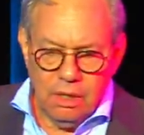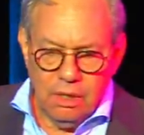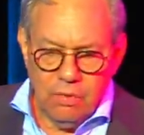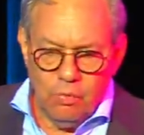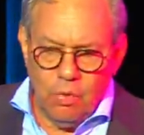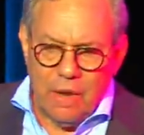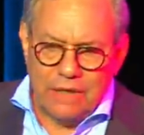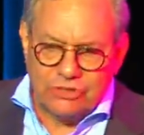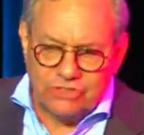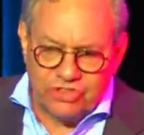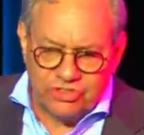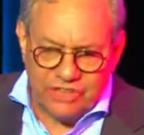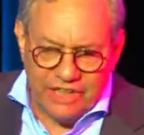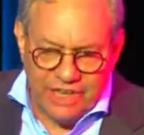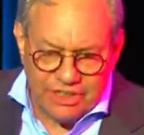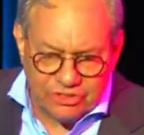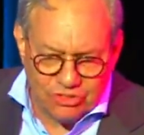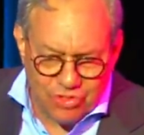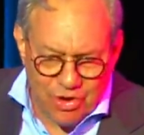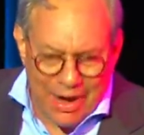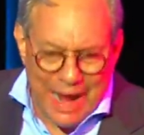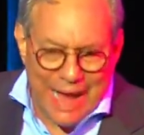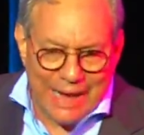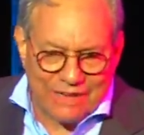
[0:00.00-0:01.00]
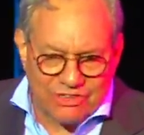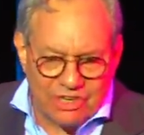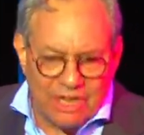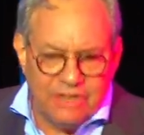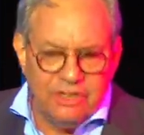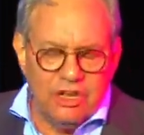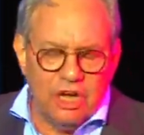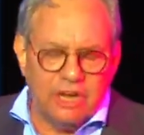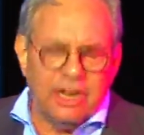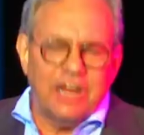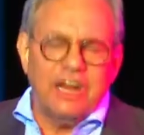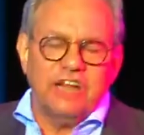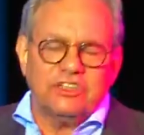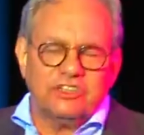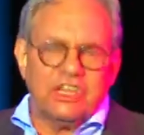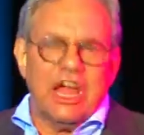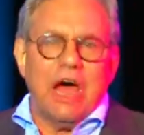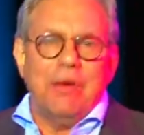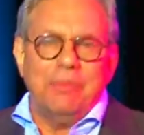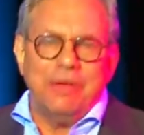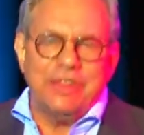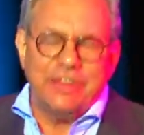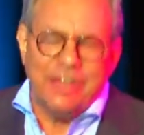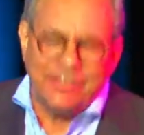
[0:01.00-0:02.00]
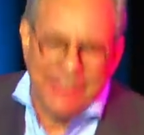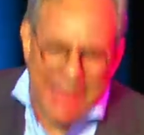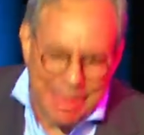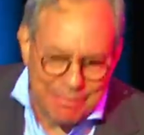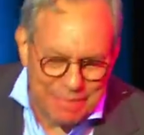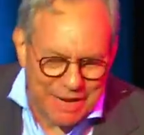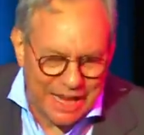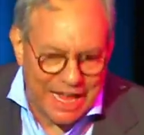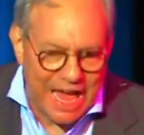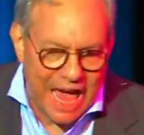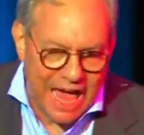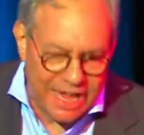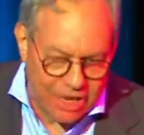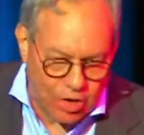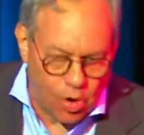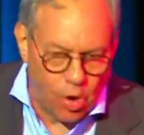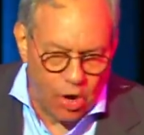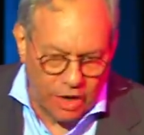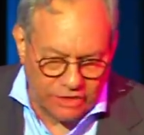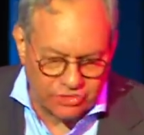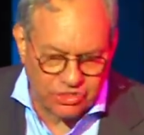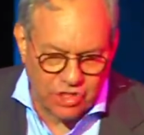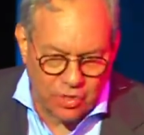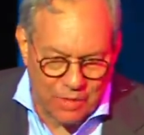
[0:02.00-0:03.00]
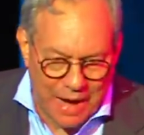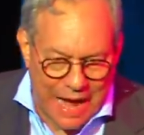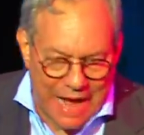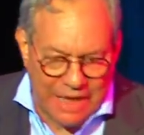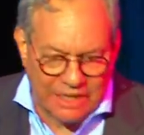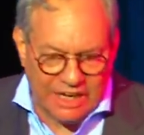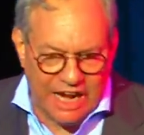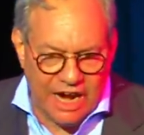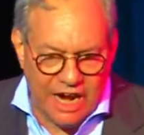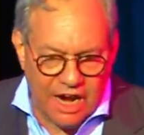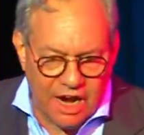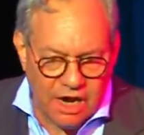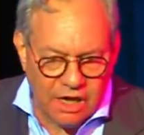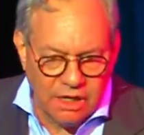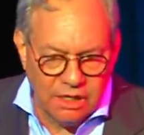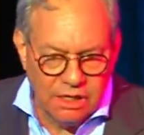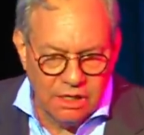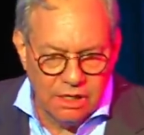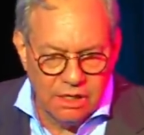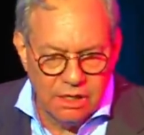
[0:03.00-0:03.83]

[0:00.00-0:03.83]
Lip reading: What's the attraction? You're gonna tell me there's that many acorns around here?